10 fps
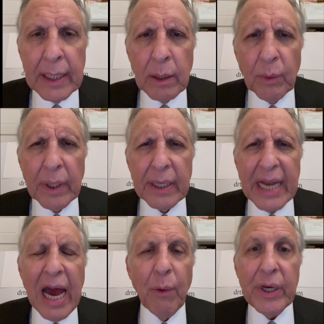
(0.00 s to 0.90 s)
Well,
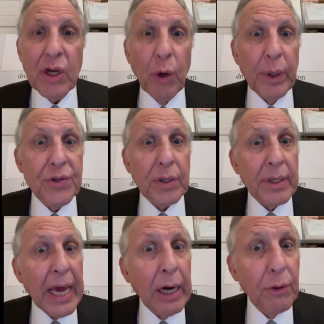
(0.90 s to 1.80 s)
now we know it's
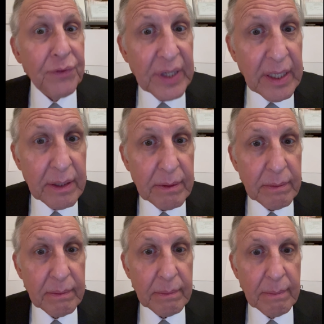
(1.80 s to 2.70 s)
unhealthy.
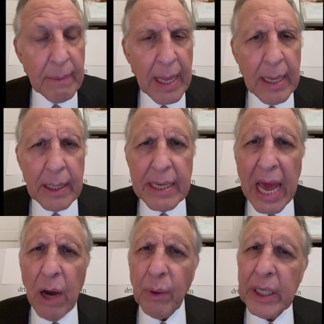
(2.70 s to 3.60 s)

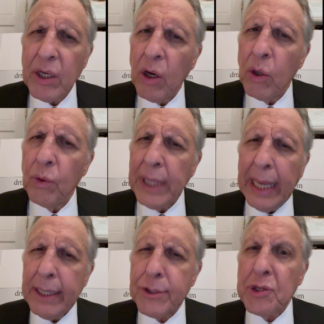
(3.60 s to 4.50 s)
Now we know that
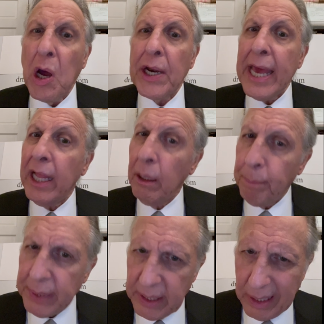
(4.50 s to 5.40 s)
it's not
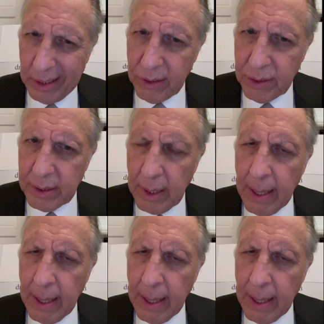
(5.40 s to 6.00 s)
helping us.